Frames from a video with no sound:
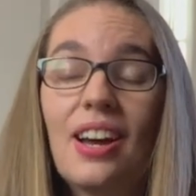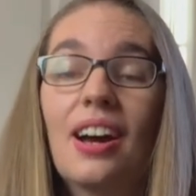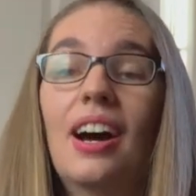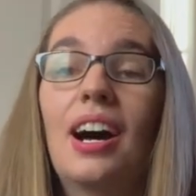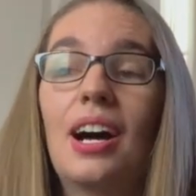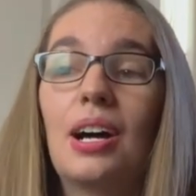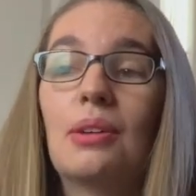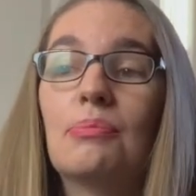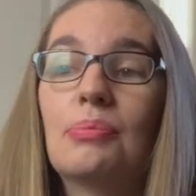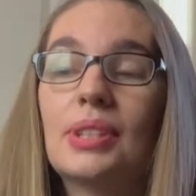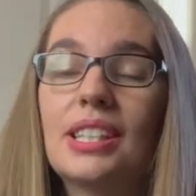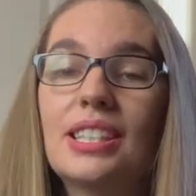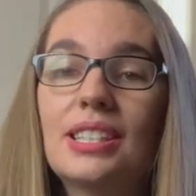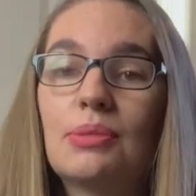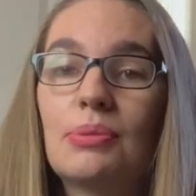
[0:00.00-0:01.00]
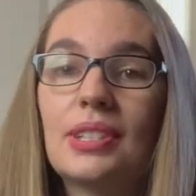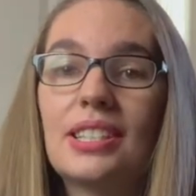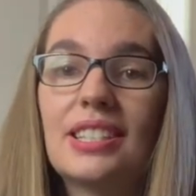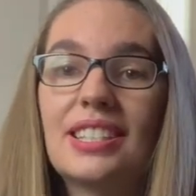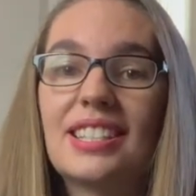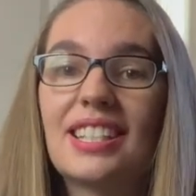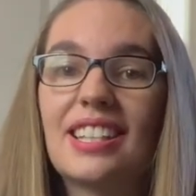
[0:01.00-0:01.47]
But these
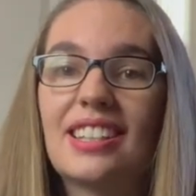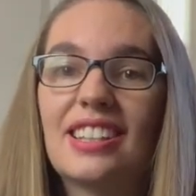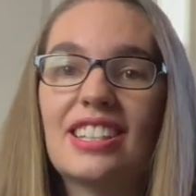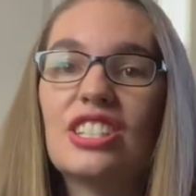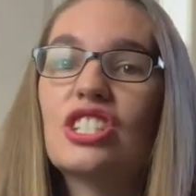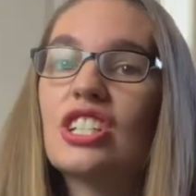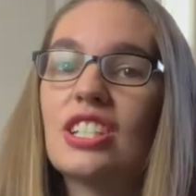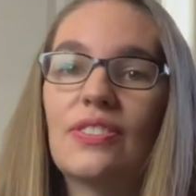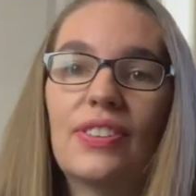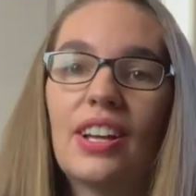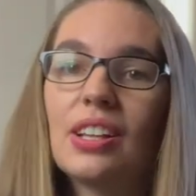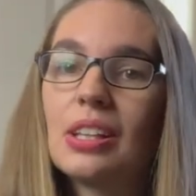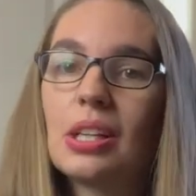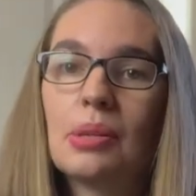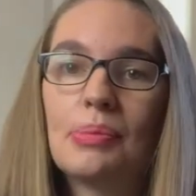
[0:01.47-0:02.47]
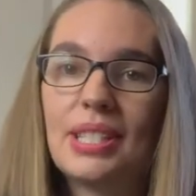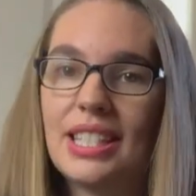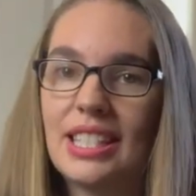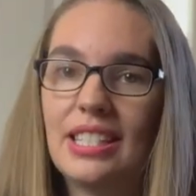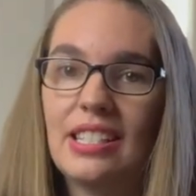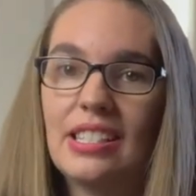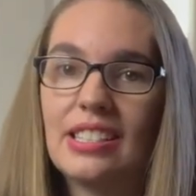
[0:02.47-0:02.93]
ones, they just fit a little bit
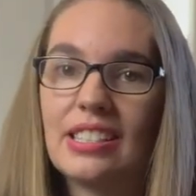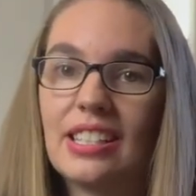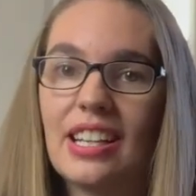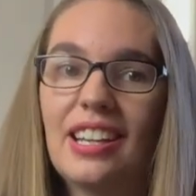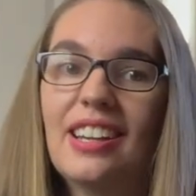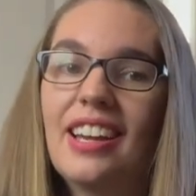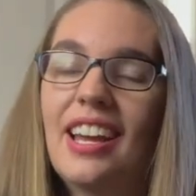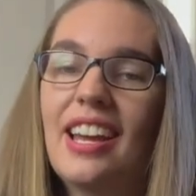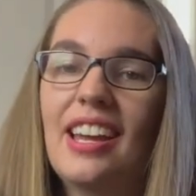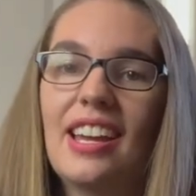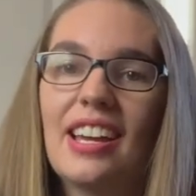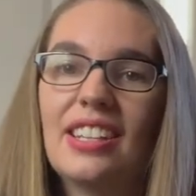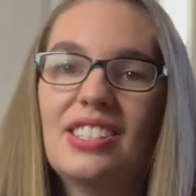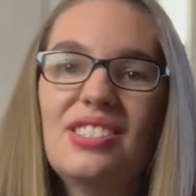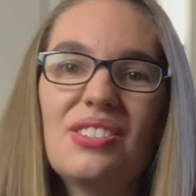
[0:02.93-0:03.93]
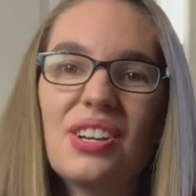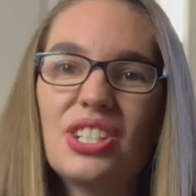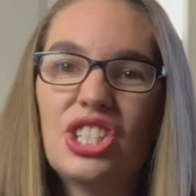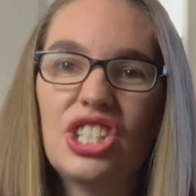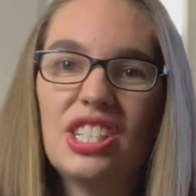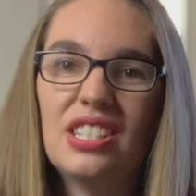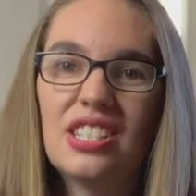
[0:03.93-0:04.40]
snug. And you know how
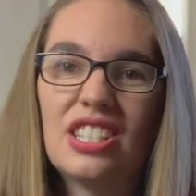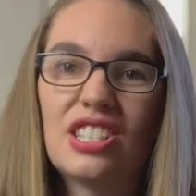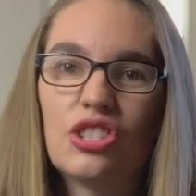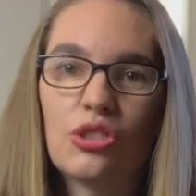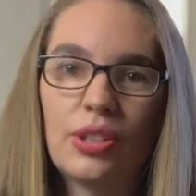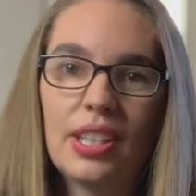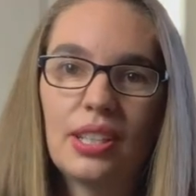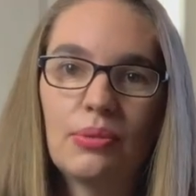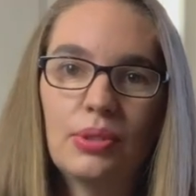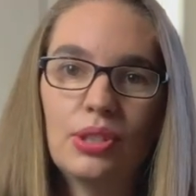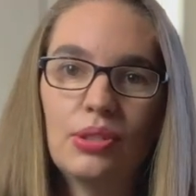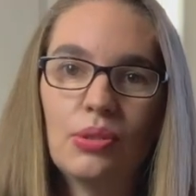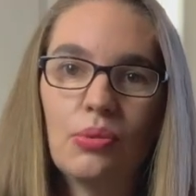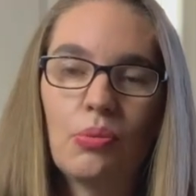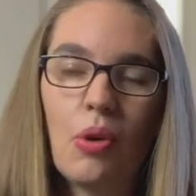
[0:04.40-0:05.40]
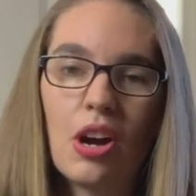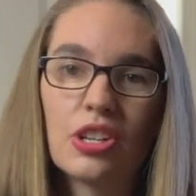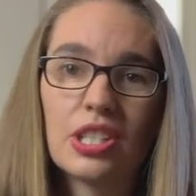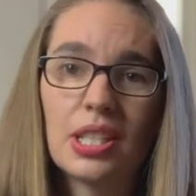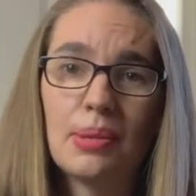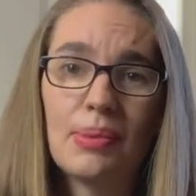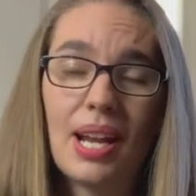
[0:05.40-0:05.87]
jeans shrink when you wash
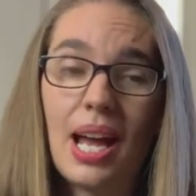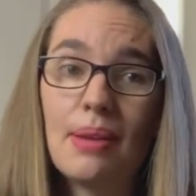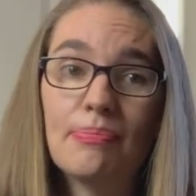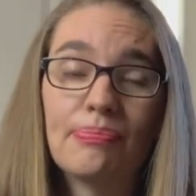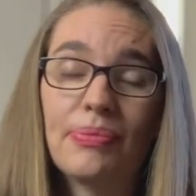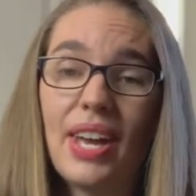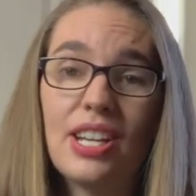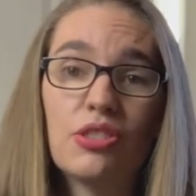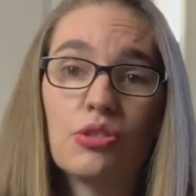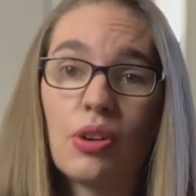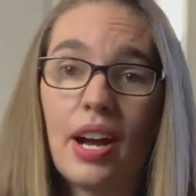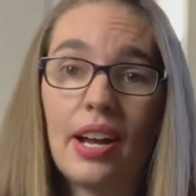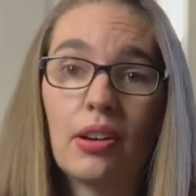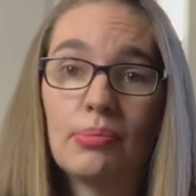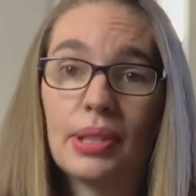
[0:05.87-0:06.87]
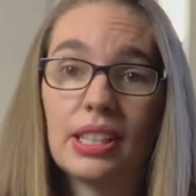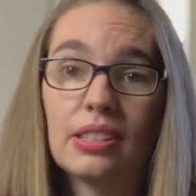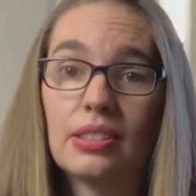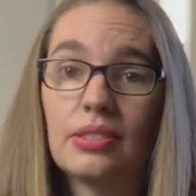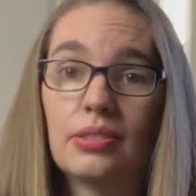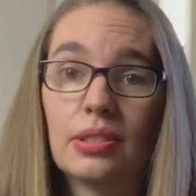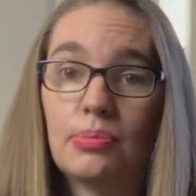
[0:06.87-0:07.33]
them, and I dry all my
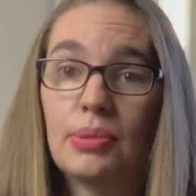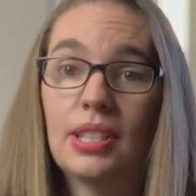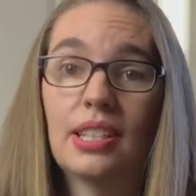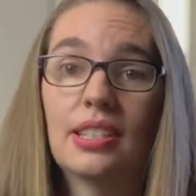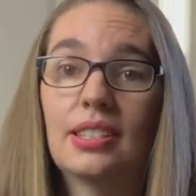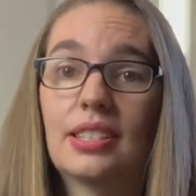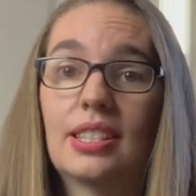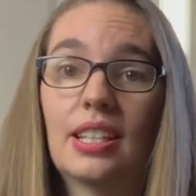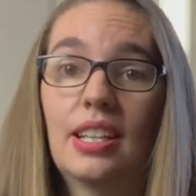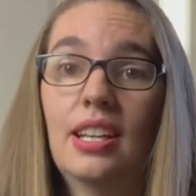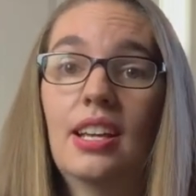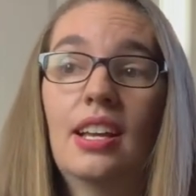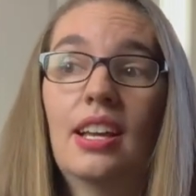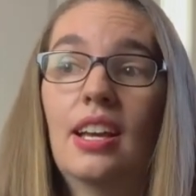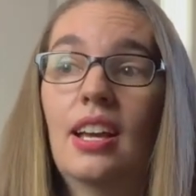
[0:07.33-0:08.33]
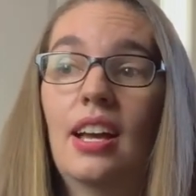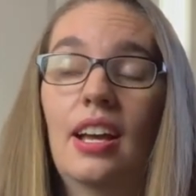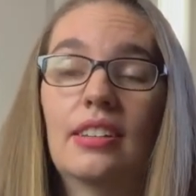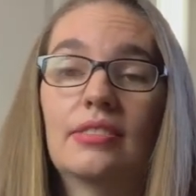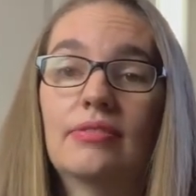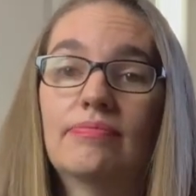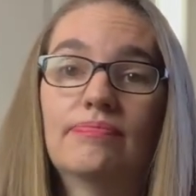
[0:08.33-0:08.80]
clothes because
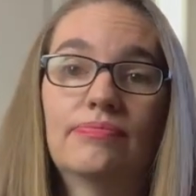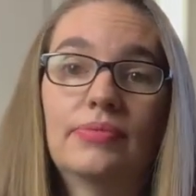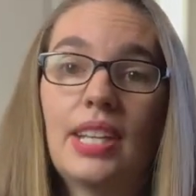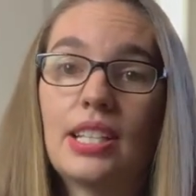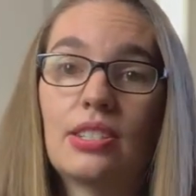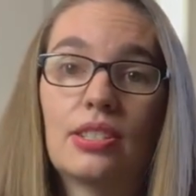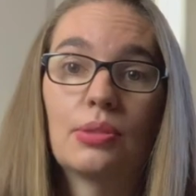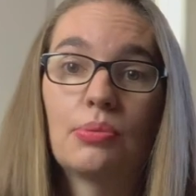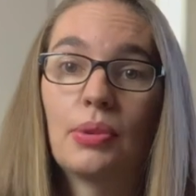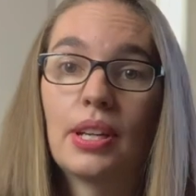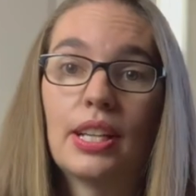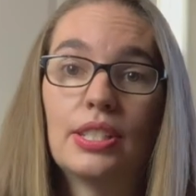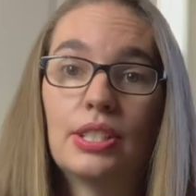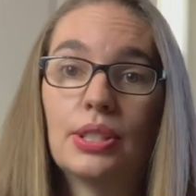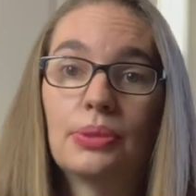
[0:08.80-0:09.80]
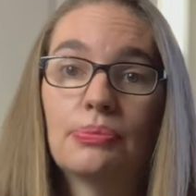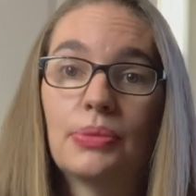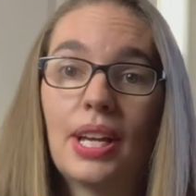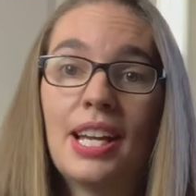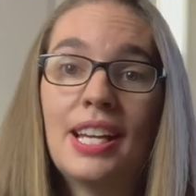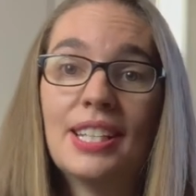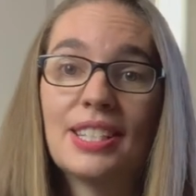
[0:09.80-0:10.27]
that's what I do.
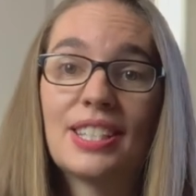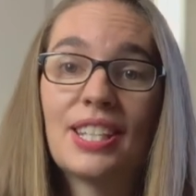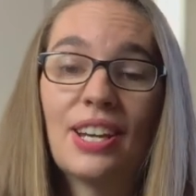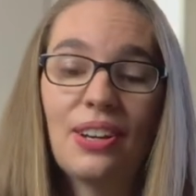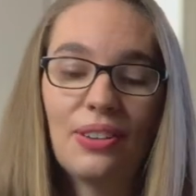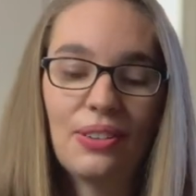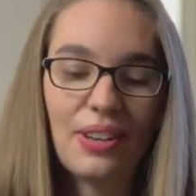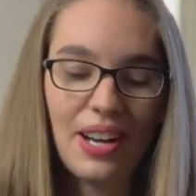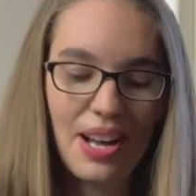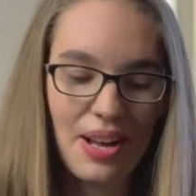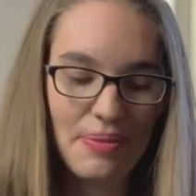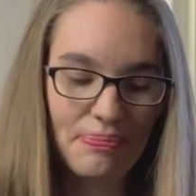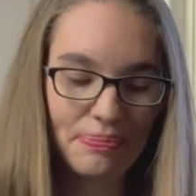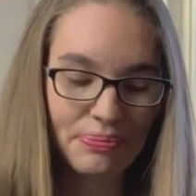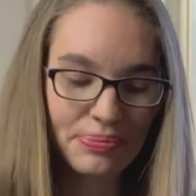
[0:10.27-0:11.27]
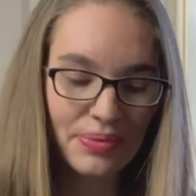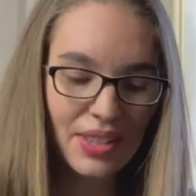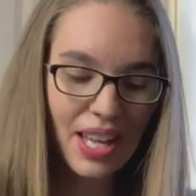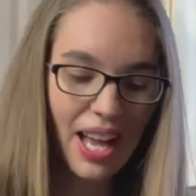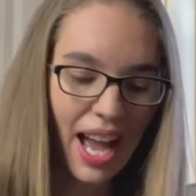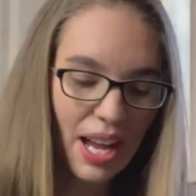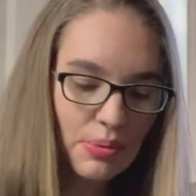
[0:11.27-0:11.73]
And so
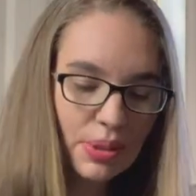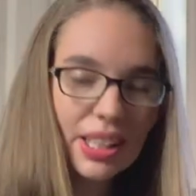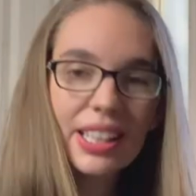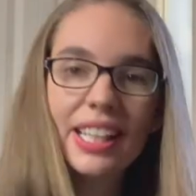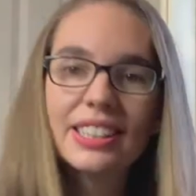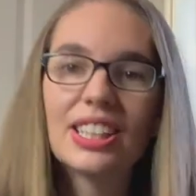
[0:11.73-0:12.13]
I really like